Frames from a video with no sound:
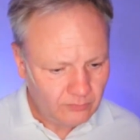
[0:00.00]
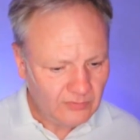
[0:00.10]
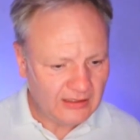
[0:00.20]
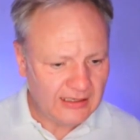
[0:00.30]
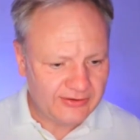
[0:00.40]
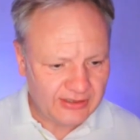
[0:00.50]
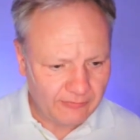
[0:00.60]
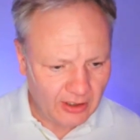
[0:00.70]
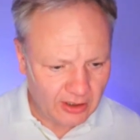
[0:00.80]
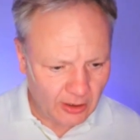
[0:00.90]
let's give
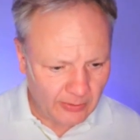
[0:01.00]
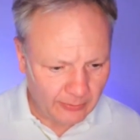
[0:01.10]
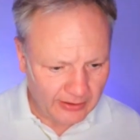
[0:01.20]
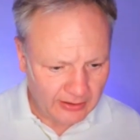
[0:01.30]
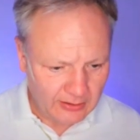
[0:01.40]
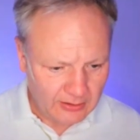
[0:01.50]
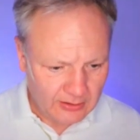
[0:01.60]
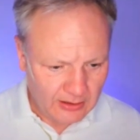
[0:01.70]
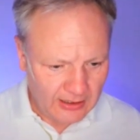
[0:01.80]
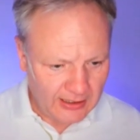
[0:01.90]
it a go anyway.
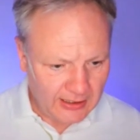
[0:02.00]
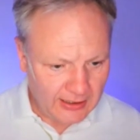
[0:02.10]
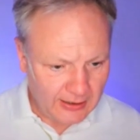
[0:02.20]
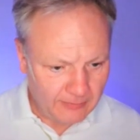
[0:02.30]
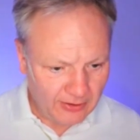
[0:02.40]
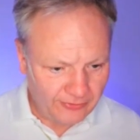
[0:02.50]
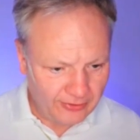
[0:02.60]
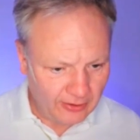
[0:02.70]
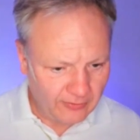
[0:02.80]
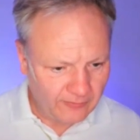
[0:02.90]

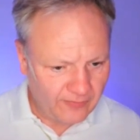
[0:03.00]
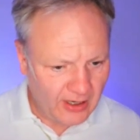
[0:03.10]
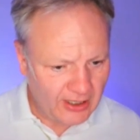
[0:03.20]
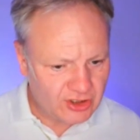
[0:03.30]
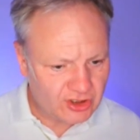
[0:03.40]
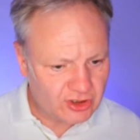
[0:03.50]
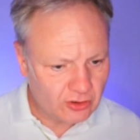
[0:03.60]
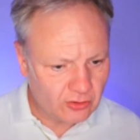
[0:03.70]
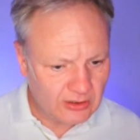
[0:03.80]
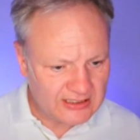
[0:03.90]
So if I just
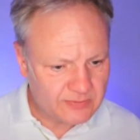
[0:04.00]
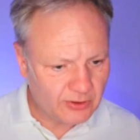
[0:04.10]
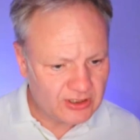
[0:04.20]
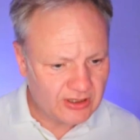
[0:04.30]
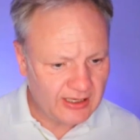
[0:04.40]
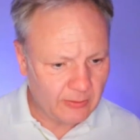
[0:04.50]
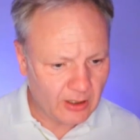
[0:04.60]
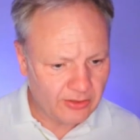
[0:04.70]
do laser pointer, there we go.